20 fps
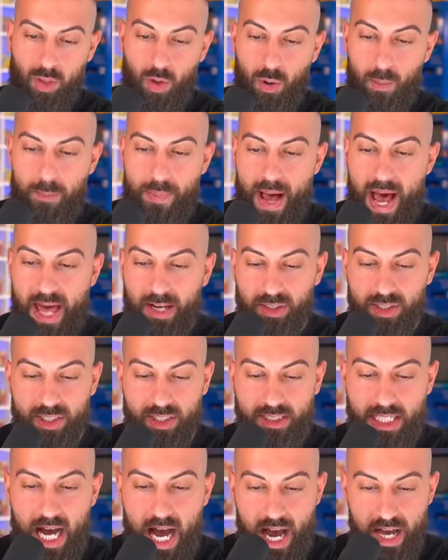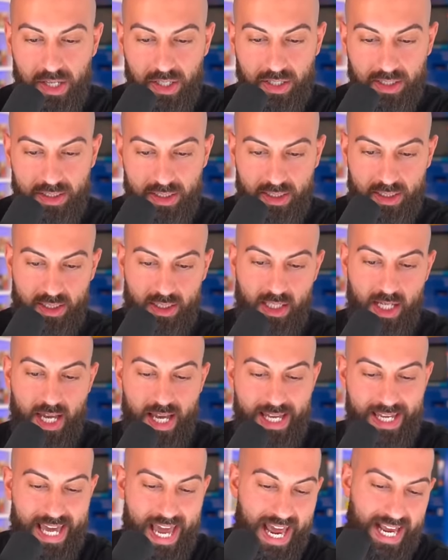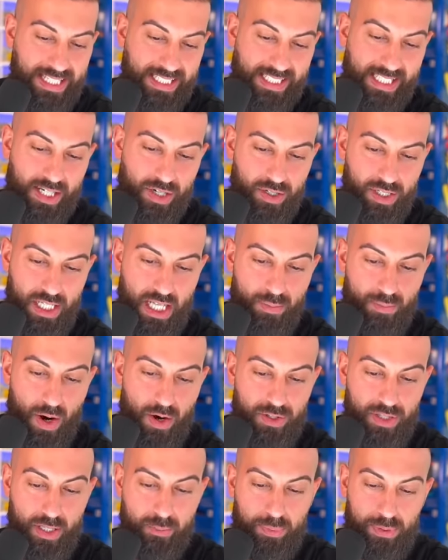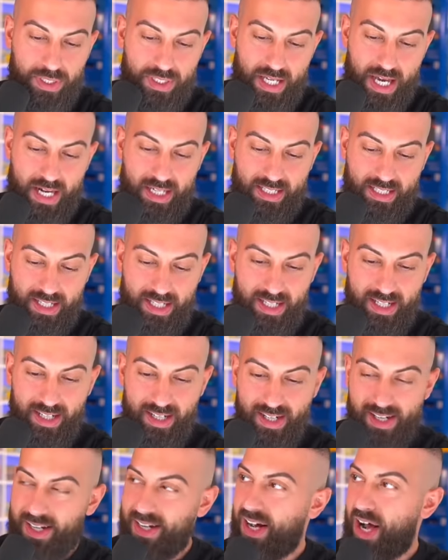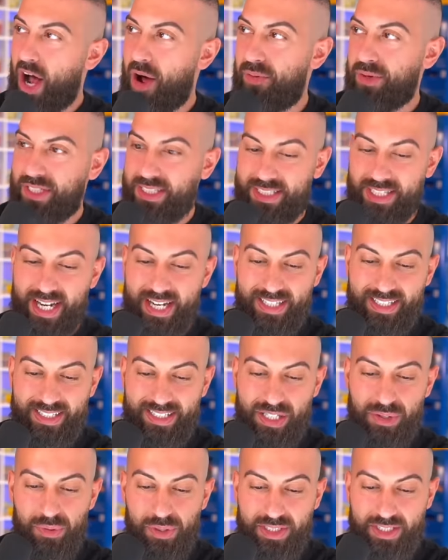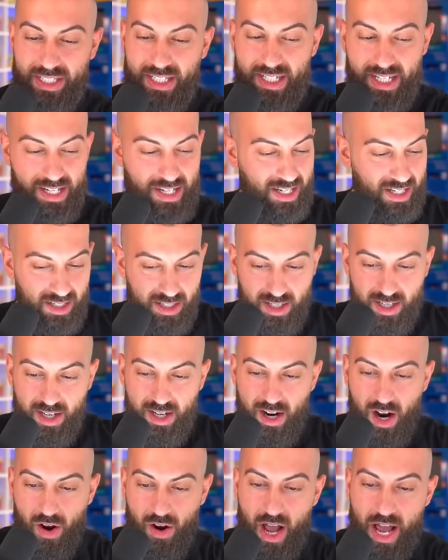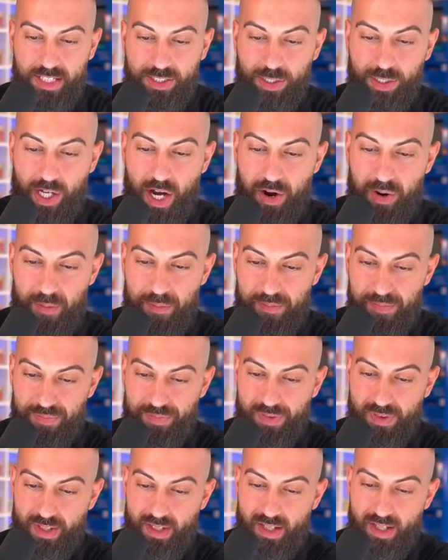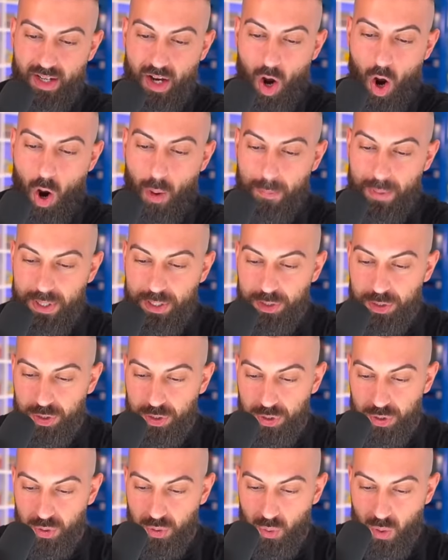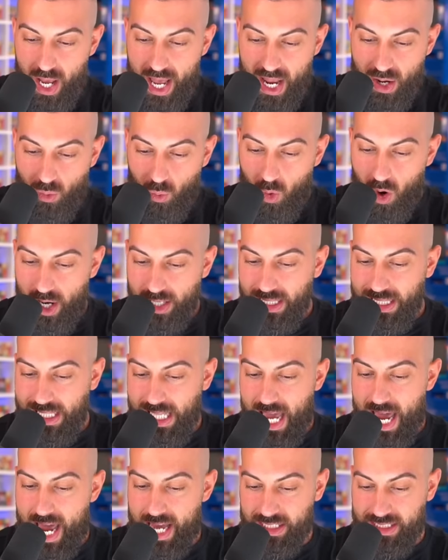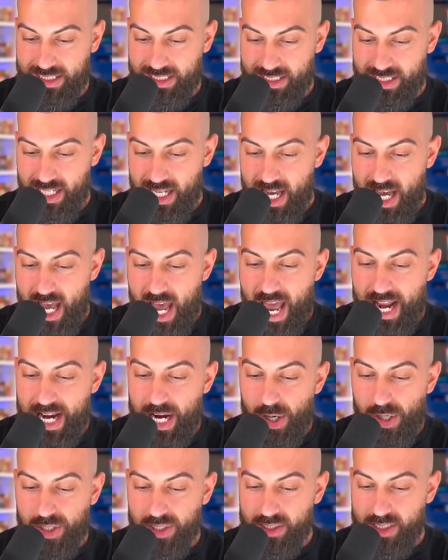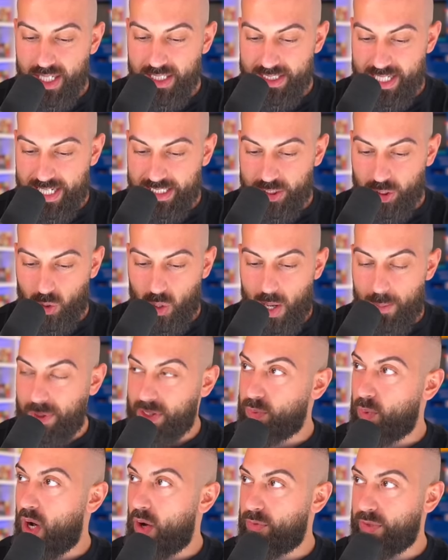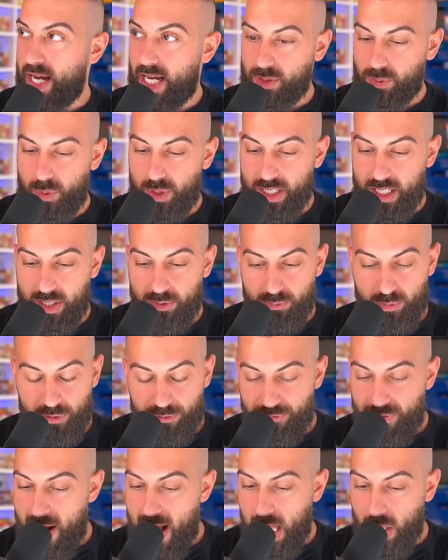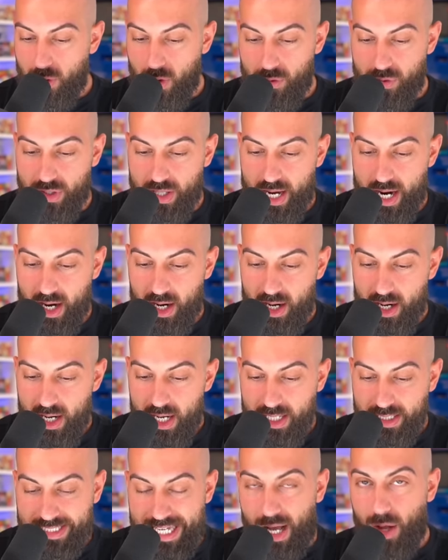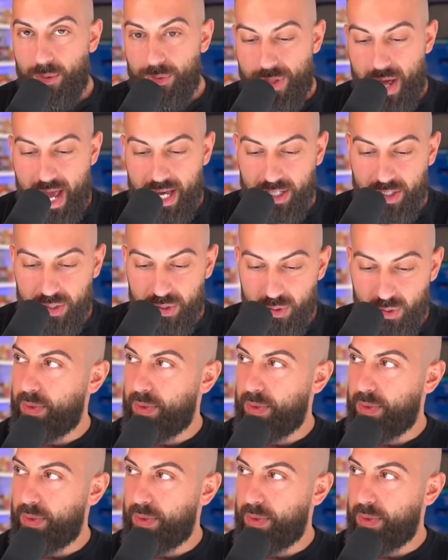So Battle Styles case here to keep everything protected. I'm excited to see what's in here. Okay, so open two and one last. And here's his Instagram as well if you guys want to give him a follow over there. Tell him thank you.